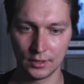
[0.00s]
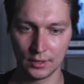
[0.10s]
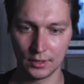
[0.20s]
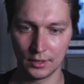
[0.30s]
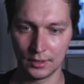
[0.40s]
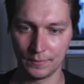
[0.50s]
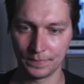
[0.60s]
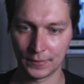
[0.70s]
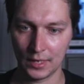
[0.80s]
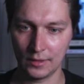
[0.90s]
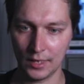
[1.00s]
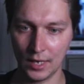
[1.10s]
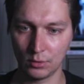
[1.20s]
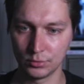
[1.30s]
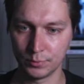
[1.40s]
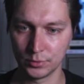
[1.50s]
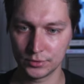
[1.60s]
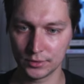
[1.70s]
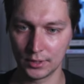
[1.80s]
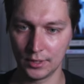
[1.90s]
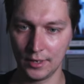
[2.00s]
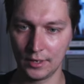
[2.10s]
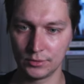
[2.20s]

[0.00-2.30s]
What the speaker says: the output, the